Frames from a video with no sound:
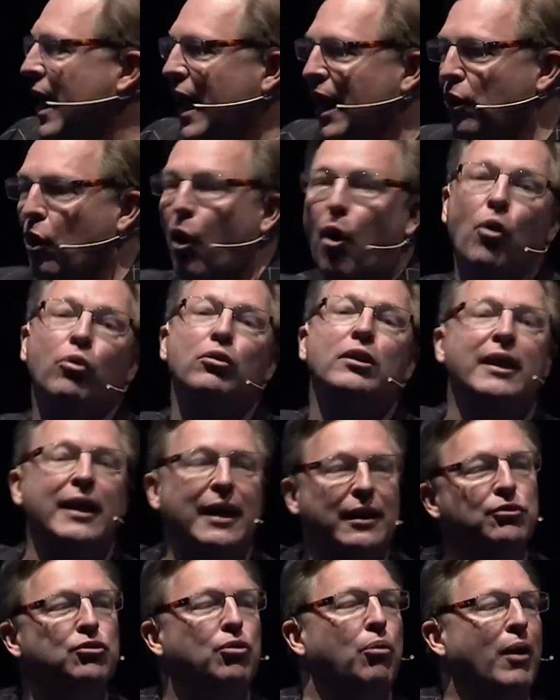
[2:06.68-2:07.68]
and only
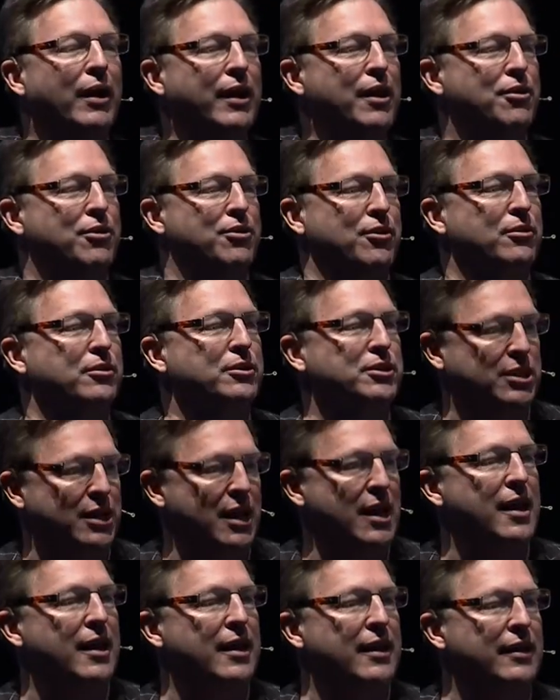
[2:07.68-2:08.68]
in twenty
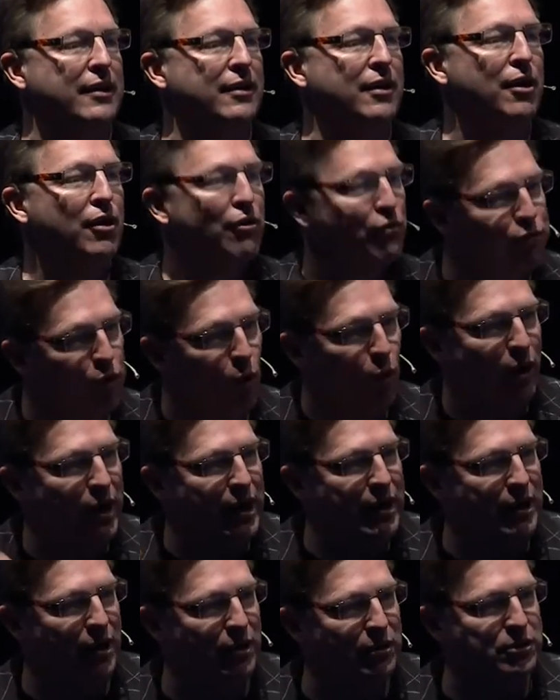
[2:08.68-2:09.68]
thirteen, forty
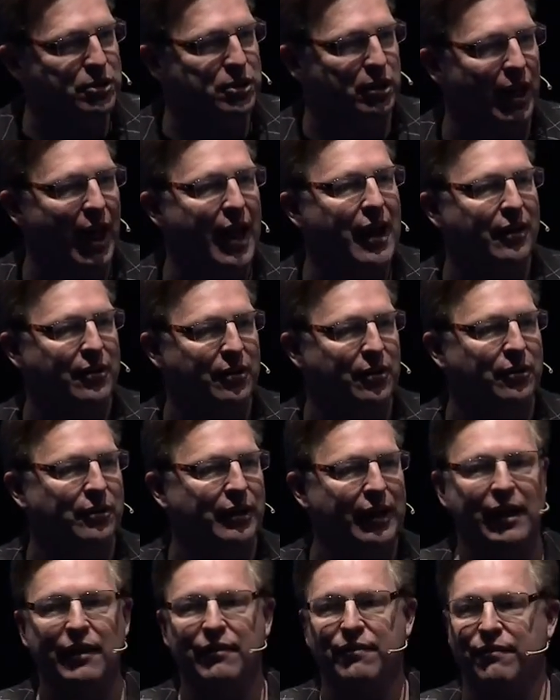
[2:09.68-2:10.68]
years later,
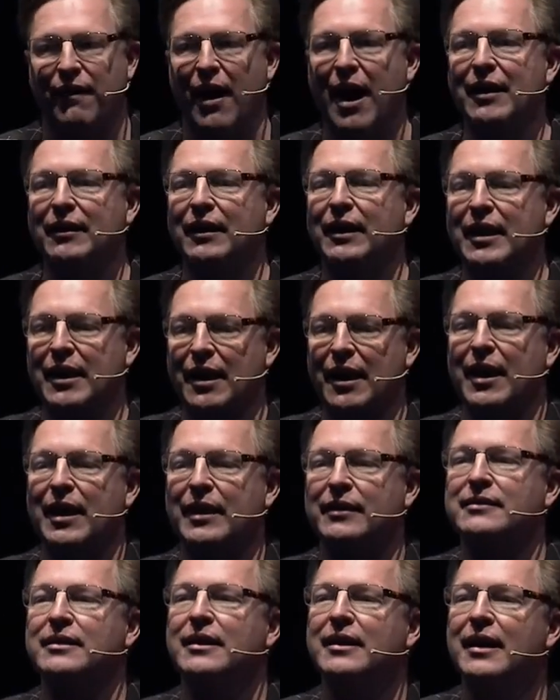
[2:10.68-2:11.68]
did it finally
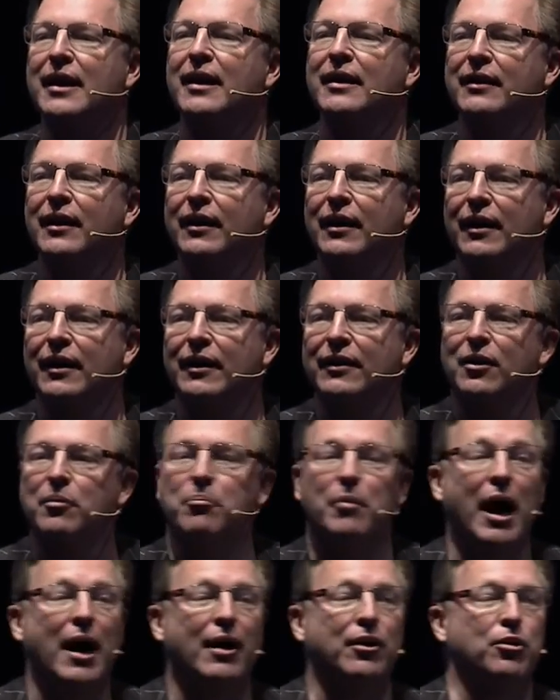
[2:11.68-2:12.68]
hit the, the
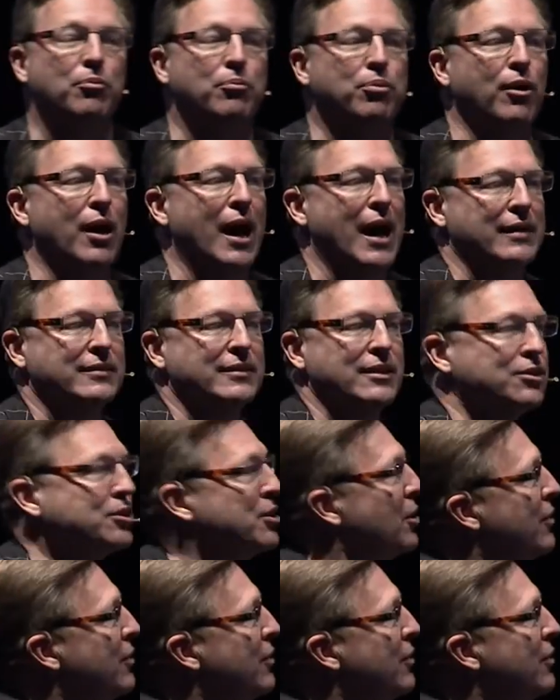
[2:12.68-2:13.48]
modern press. And so